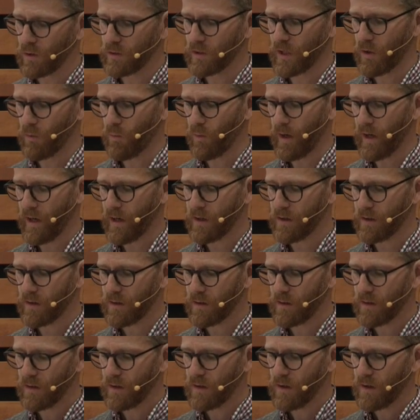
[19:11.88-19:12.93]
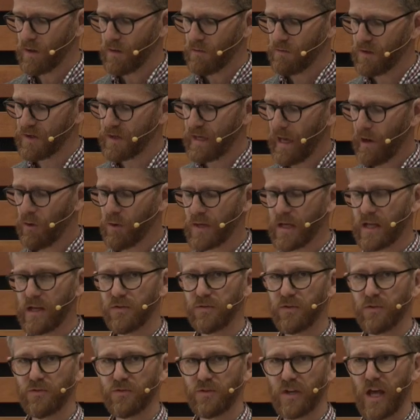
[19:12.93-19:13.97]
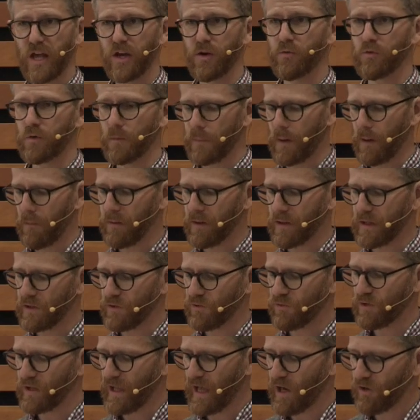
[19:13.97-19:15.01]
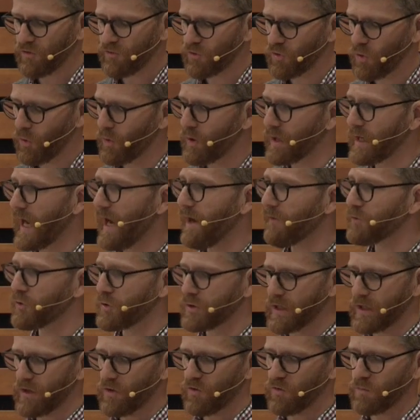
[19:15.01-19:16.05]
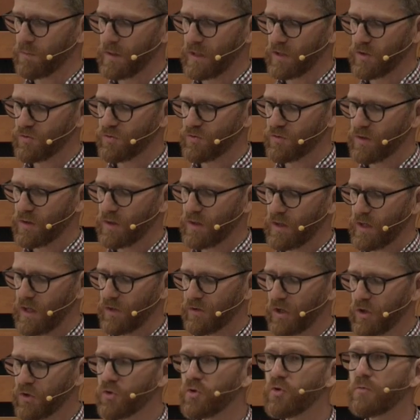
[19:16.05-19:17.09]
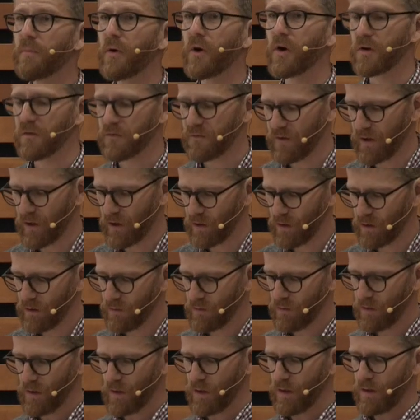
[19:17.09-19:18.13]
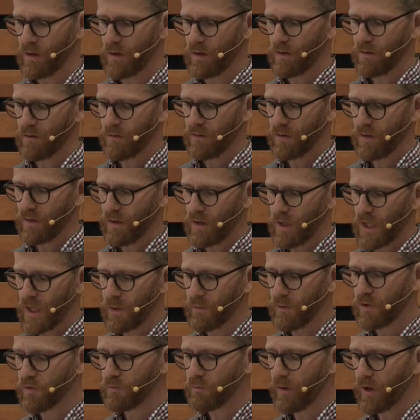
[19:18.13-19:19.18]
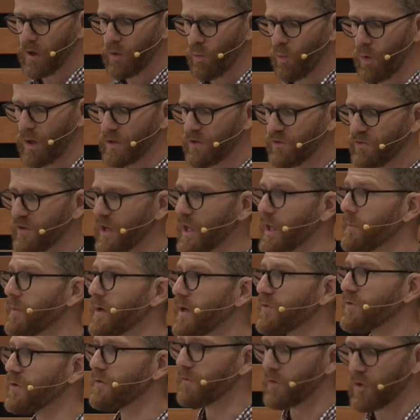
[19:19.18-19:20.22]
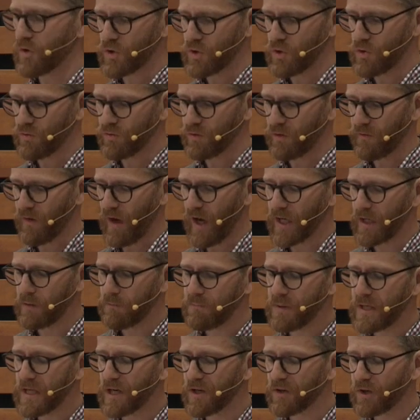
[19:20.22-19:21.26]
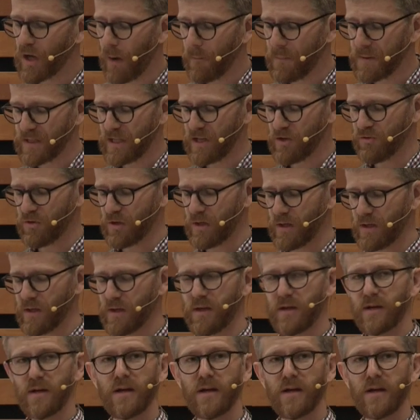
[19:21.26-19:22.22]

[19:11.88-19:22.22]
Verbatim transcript: wrote Luttwak, that nowadays the standard Republican slash Tory after dinner speech is a two part affair, in which part one celebrates the virtues of unimpeded competition